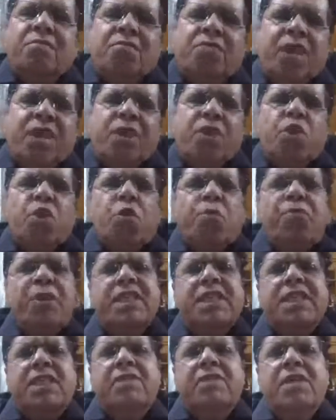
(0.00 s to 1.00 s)
One group
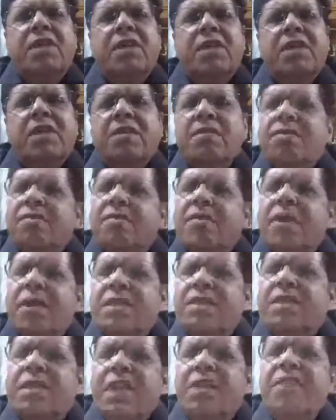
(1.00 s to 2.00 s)
received
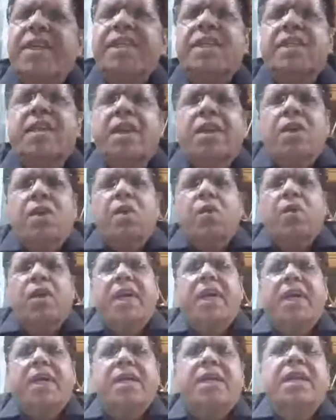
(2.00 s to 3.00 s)
served as control,
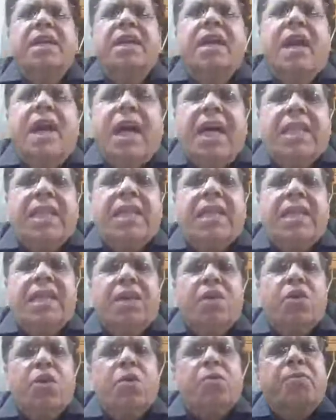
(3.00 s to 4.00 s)
and the
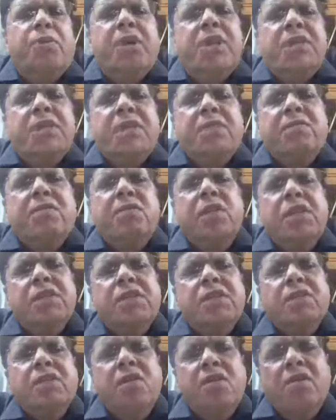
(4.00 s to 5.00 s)
another group received
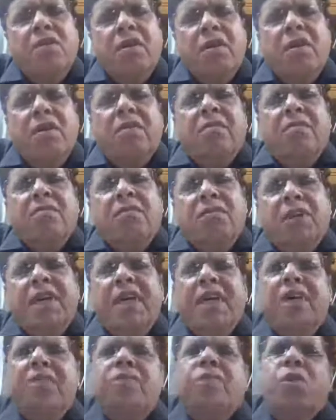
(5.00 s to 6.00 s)
cholesterol
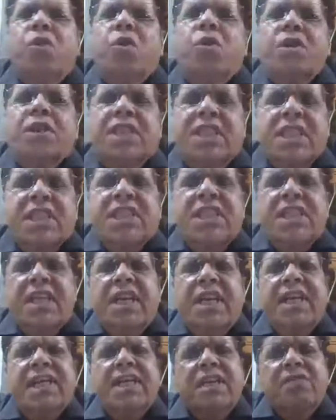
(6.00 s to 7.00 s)
feeding for 60
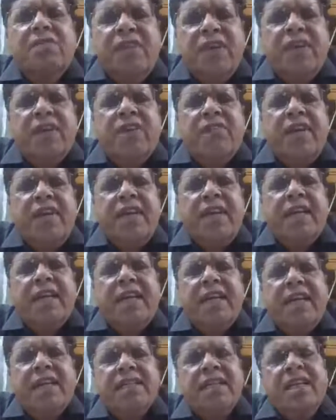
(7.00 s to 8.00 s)
days at 120
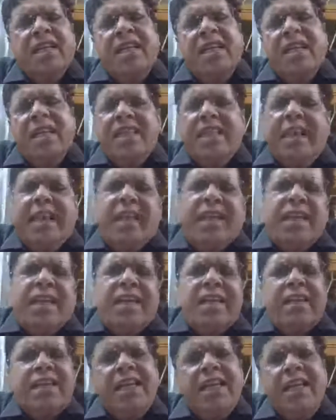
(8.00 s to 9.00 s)
days. Then
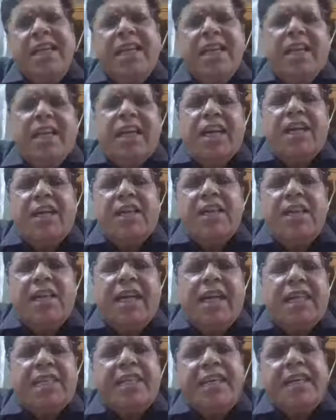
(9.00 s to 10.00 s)
the
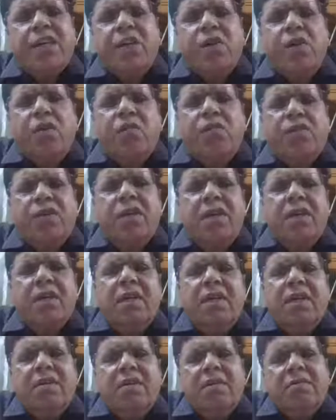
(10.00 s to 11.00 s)
extract of
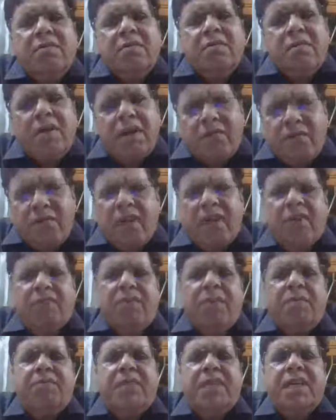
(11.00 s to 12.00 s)

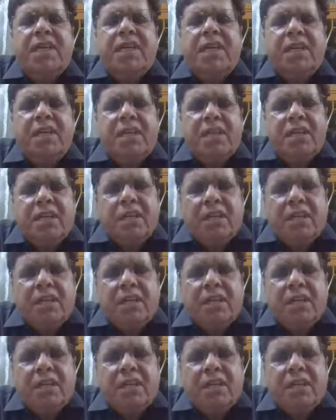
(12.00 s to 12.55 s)
150,